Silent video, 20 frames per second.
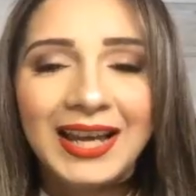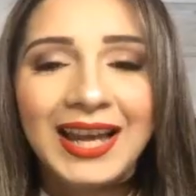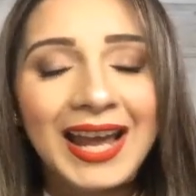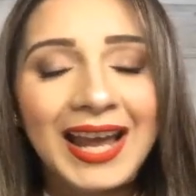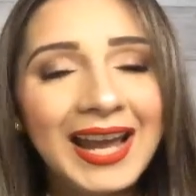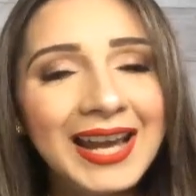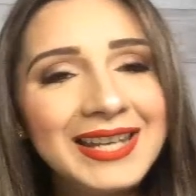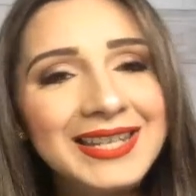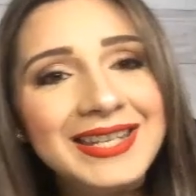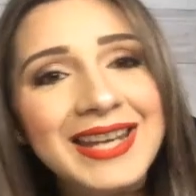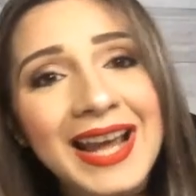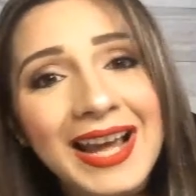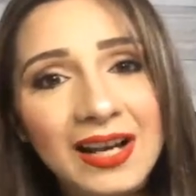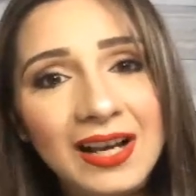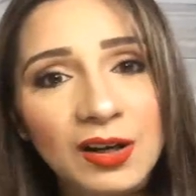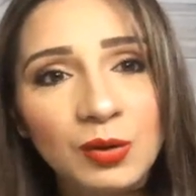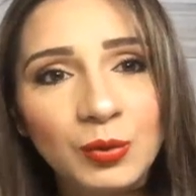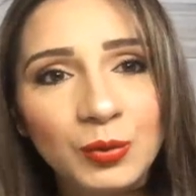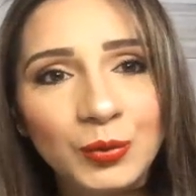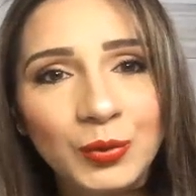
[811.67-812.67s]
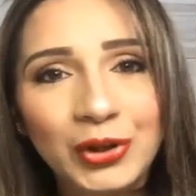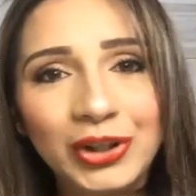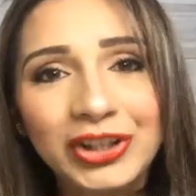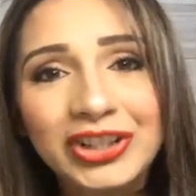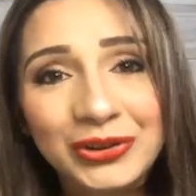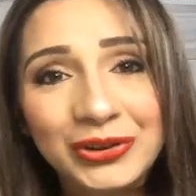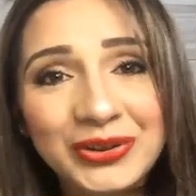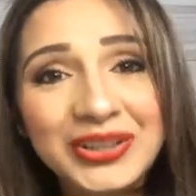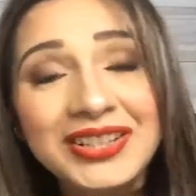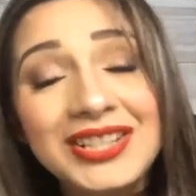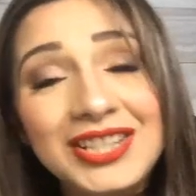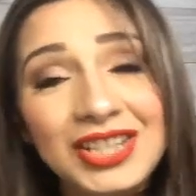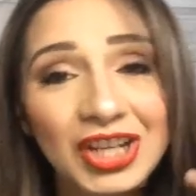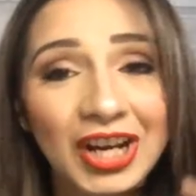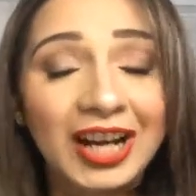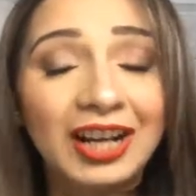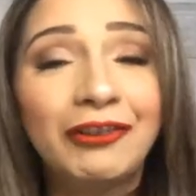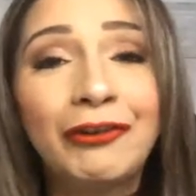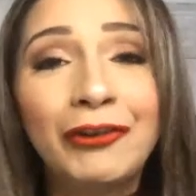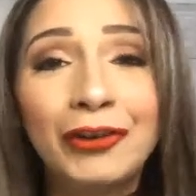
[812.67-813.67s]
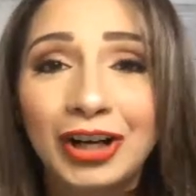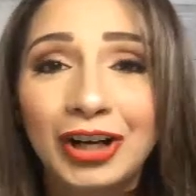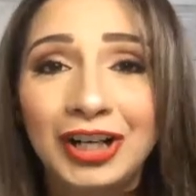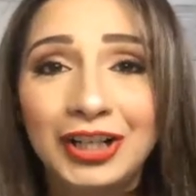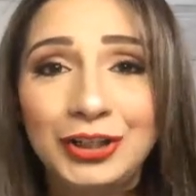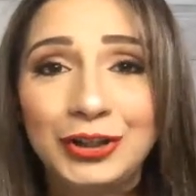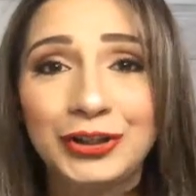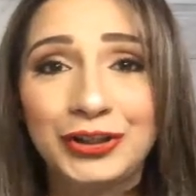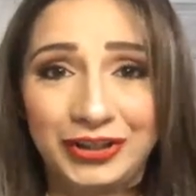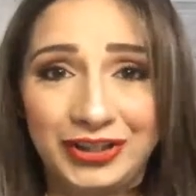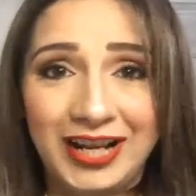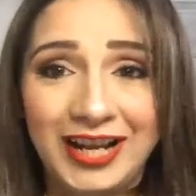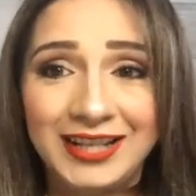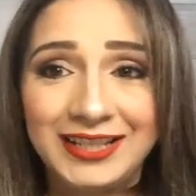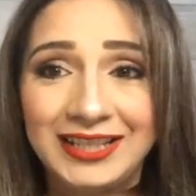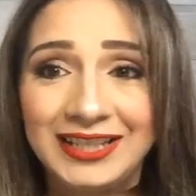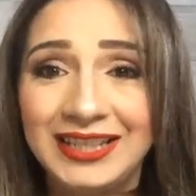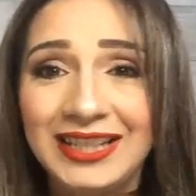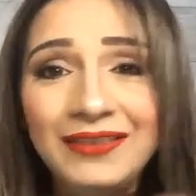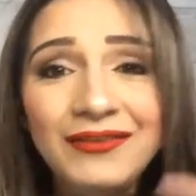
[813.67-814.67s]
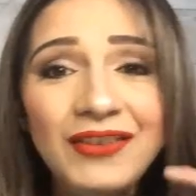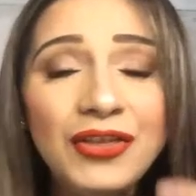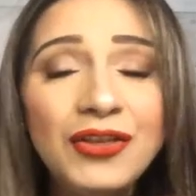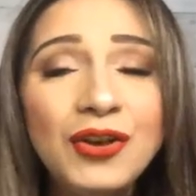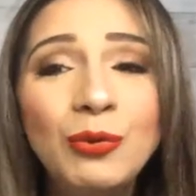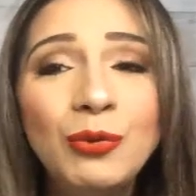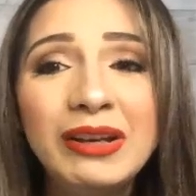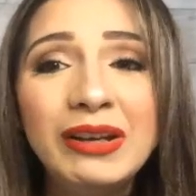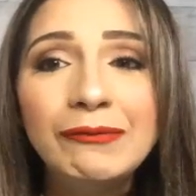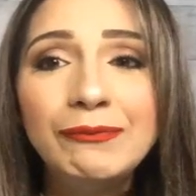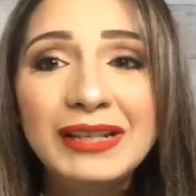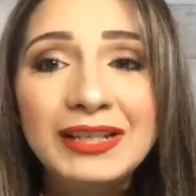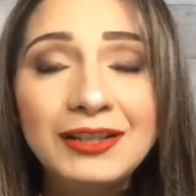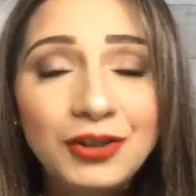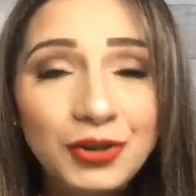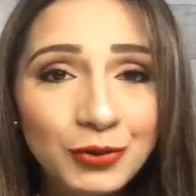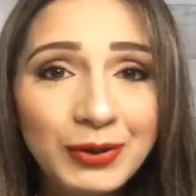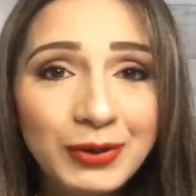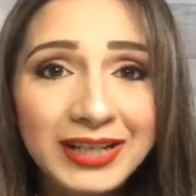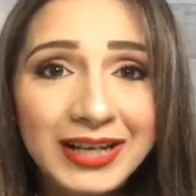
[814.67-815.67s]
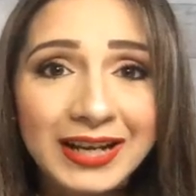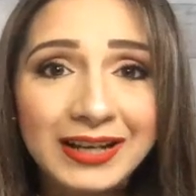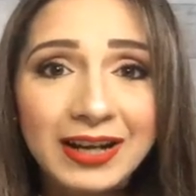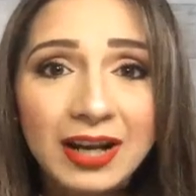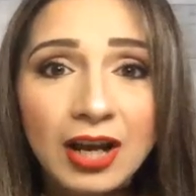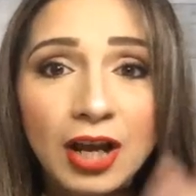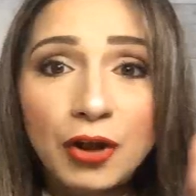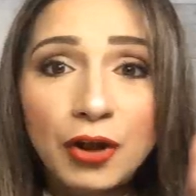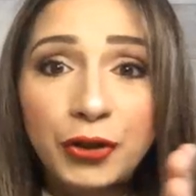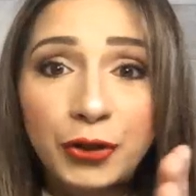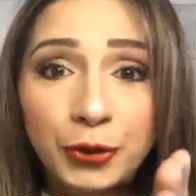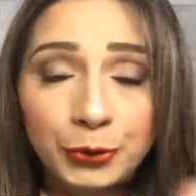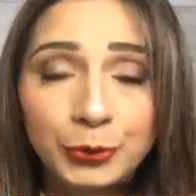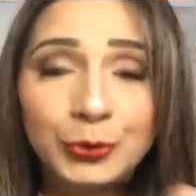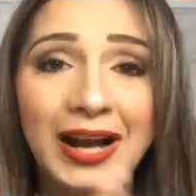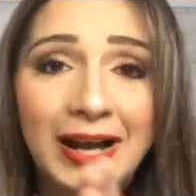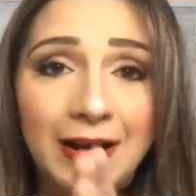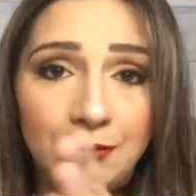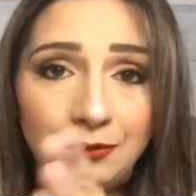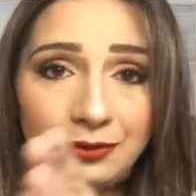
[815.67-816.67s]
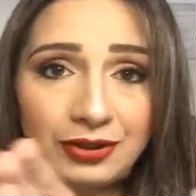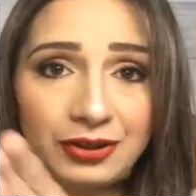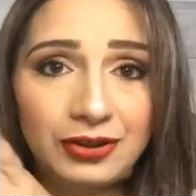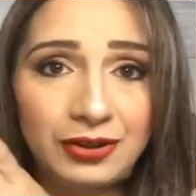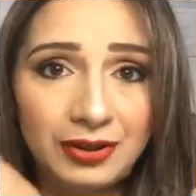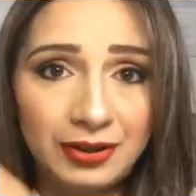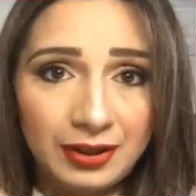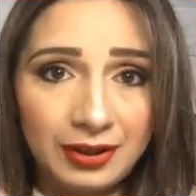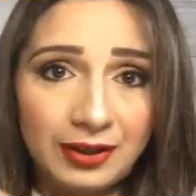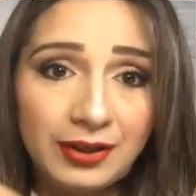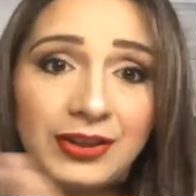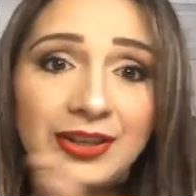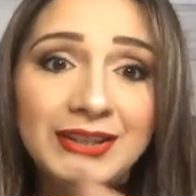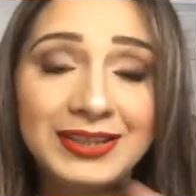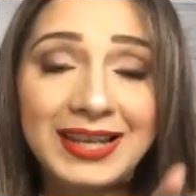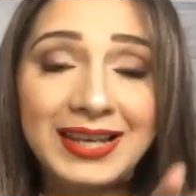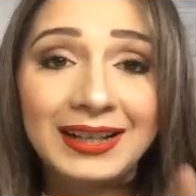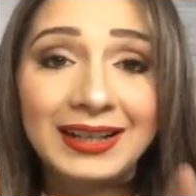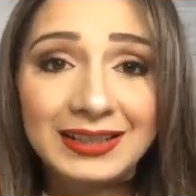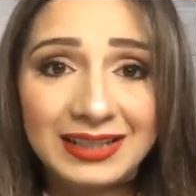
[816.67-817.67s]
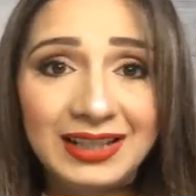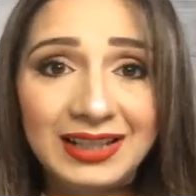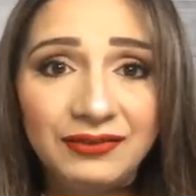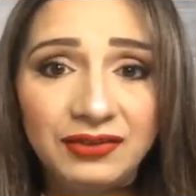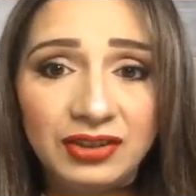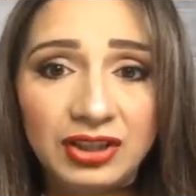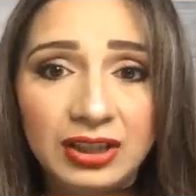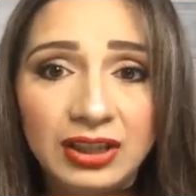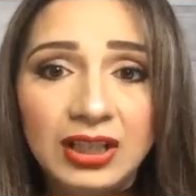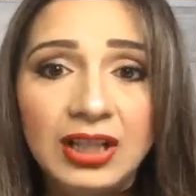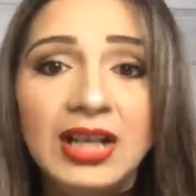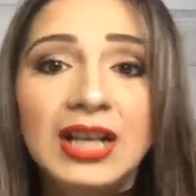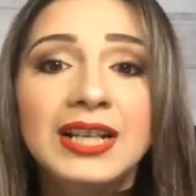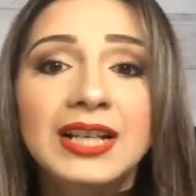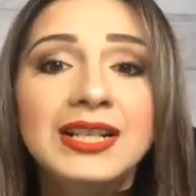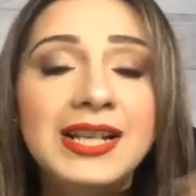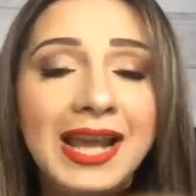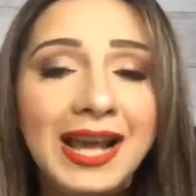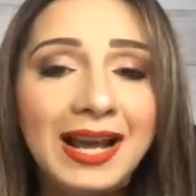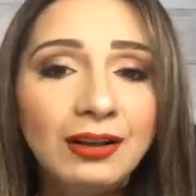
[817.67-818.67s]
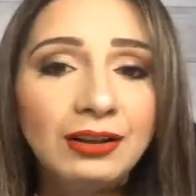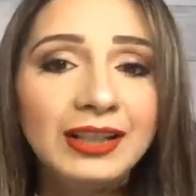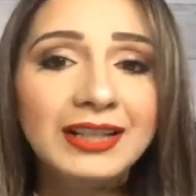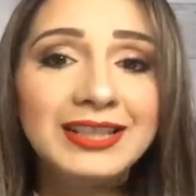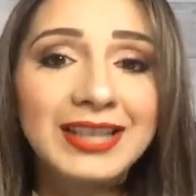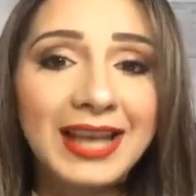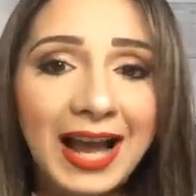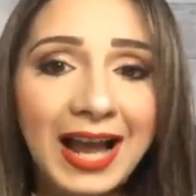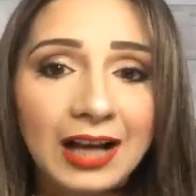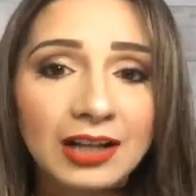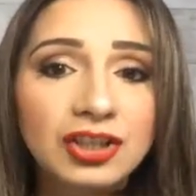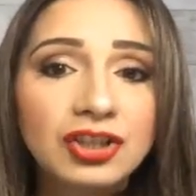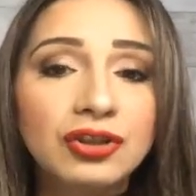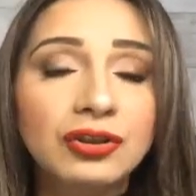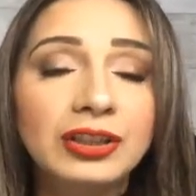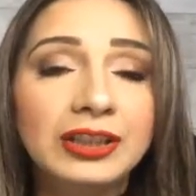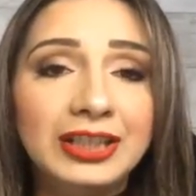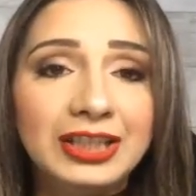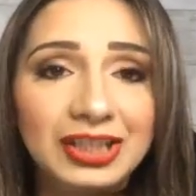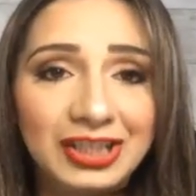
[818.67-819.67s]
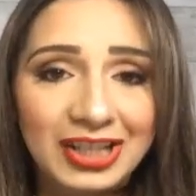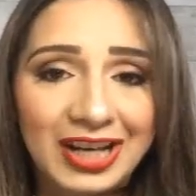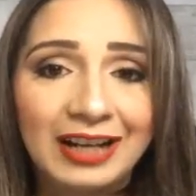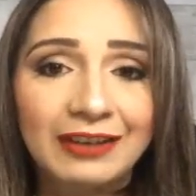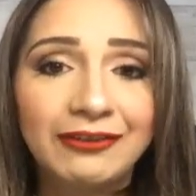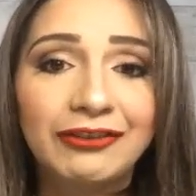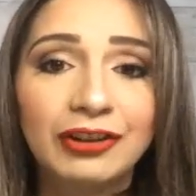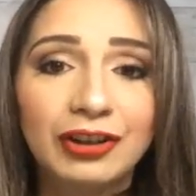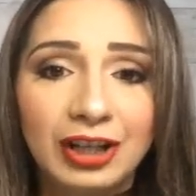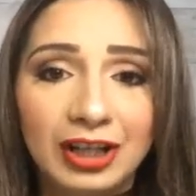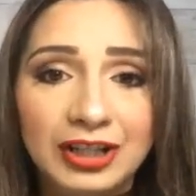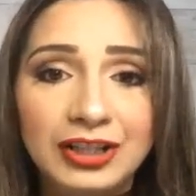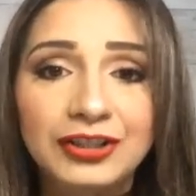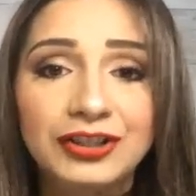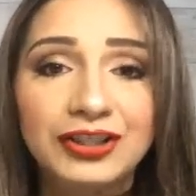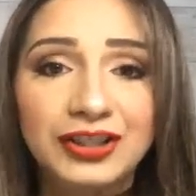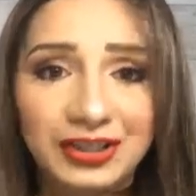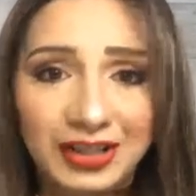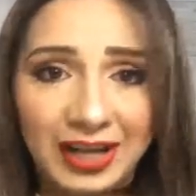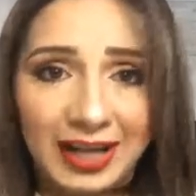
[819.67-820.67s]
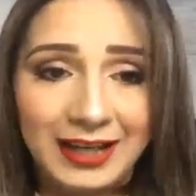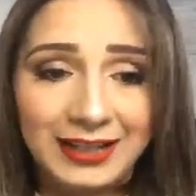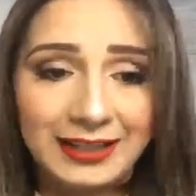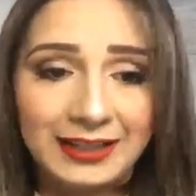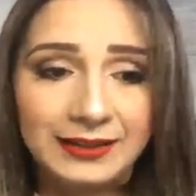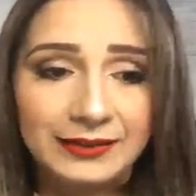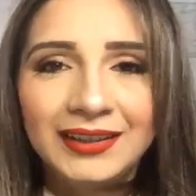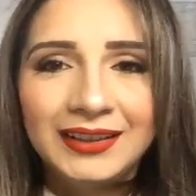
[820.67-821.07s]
And now we're going to check for understanding. Even though we've been doing it throughout this activity, now let's actually check for understanding.